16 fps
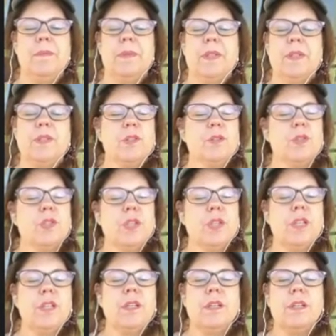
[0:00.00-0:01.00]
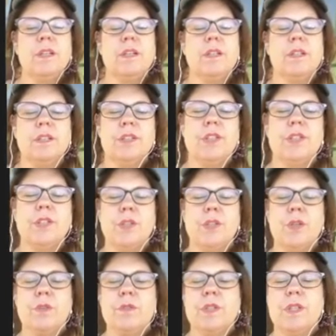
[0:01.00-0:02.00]
And so she
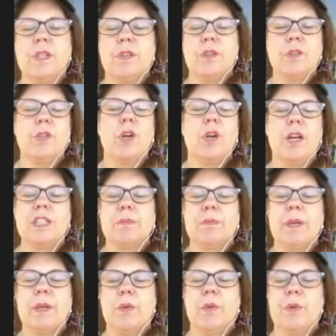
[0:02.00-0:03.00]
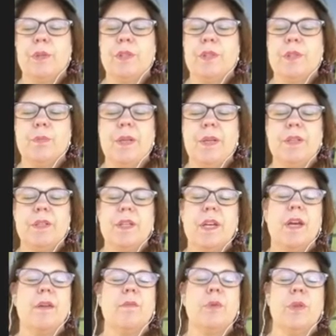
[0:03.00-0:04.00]
serves the other dogs by going and spending
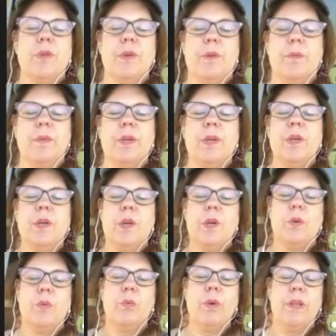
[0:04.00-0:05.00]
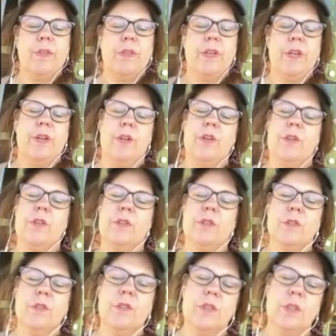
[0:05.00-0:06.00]
time with them when they're
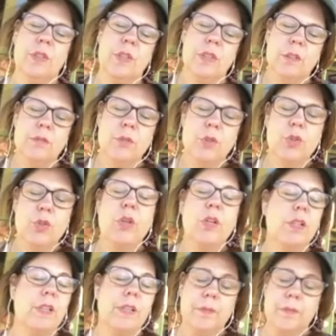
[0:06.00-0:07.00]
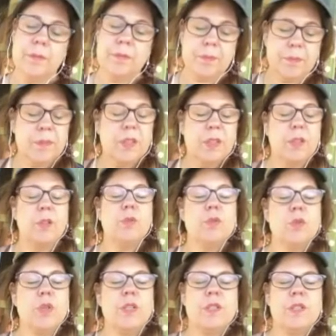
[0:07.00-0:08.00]
struggling,
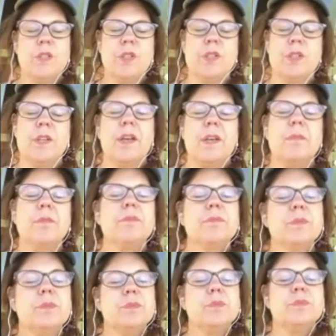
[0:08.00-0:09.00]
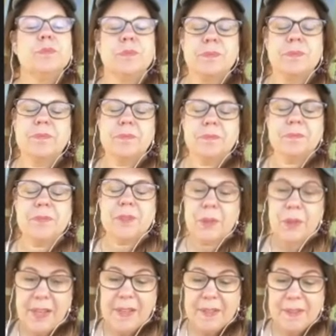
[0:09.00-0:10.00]
transition time.
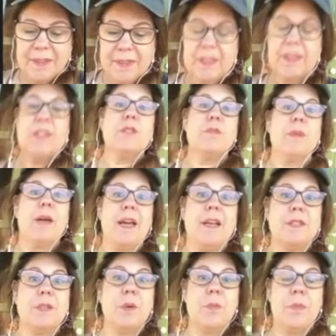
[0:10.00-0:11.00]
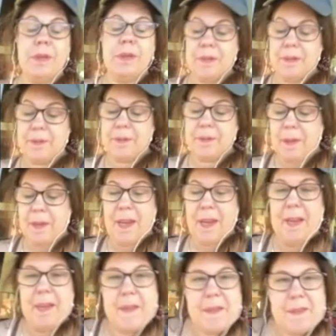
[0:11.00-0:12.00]
Okay, because my eyes open.
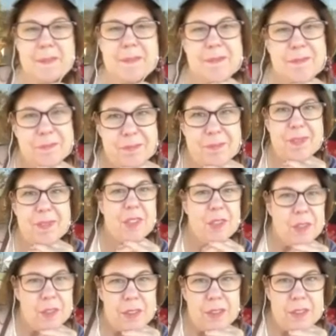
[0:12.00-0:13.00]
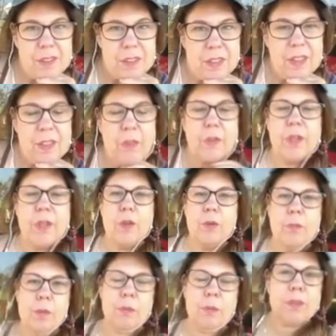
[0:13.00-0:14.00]
Okay. So now the
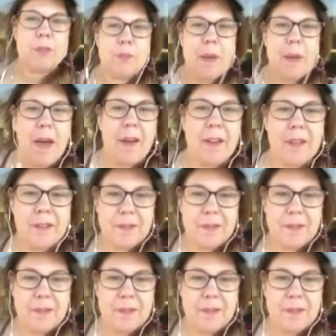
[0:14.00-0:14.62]
human me is back.